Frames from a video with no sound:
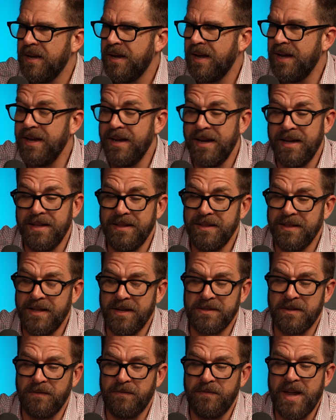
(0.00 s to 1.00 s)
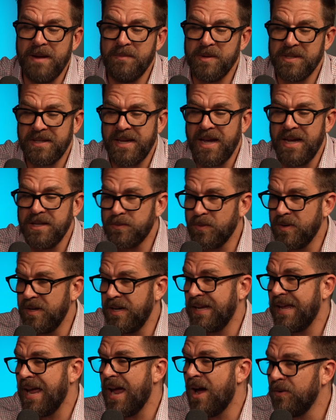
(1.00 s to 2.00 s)
And there's a famous case where an
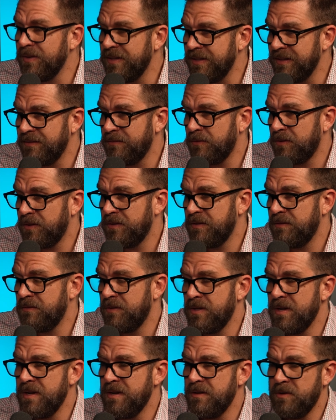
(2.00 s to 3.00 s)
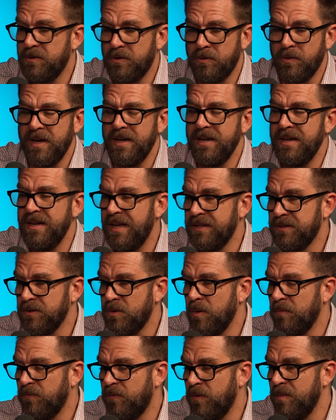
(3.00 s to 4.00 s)
accountant created an S
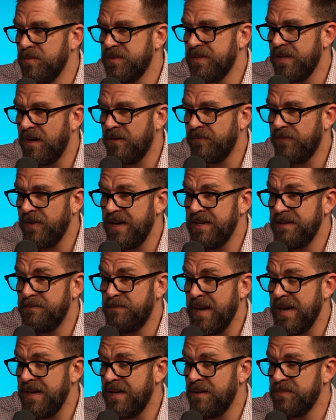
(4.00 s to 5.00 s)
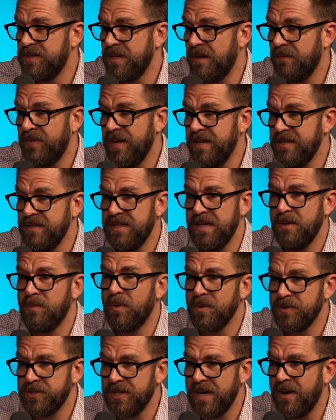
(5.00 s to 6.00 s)
corp for himself and paid himself a
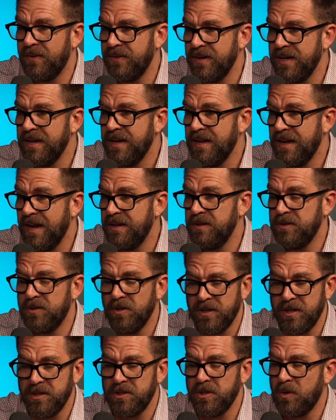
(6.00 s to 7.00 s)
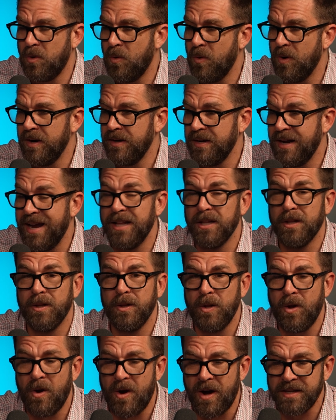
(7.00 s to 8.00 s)
zero salary and took it to court and
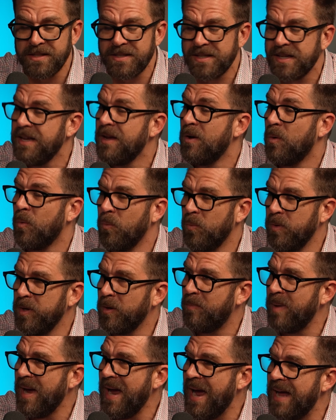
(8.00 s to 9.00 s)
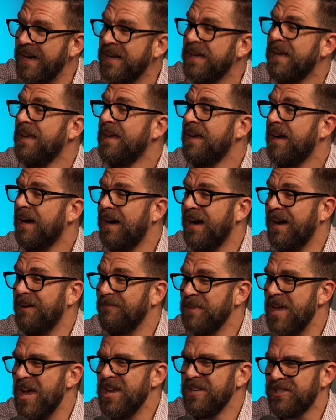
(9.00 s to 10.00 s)
lost real bad.
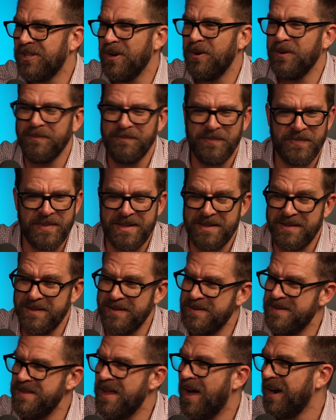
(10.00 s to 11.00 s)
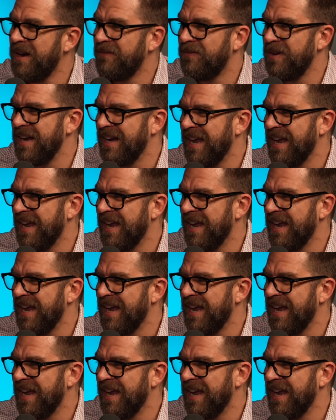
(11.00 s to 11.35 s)
So not every